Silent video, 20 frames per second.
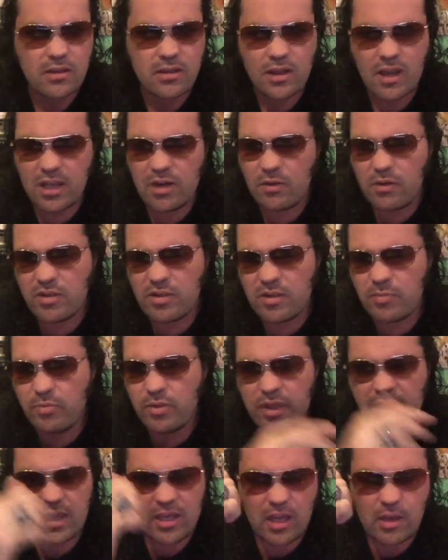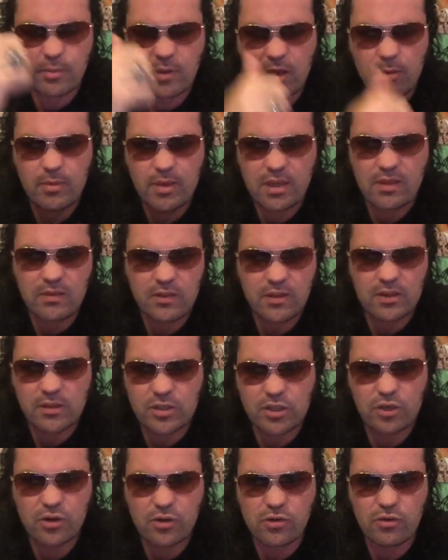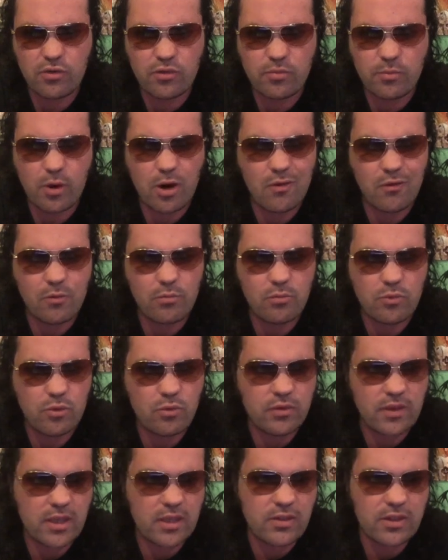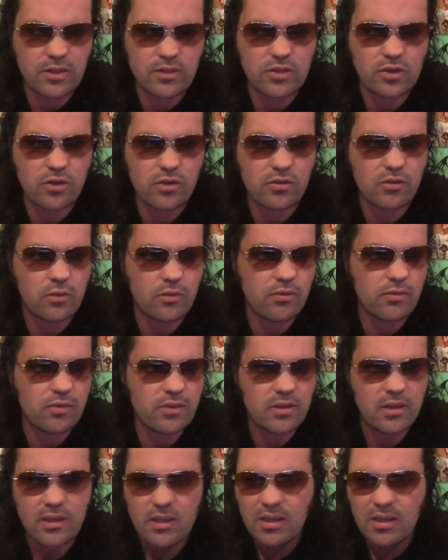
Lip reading: I know he's playing upcoming in the Eternals Marvel movie, The Eternals.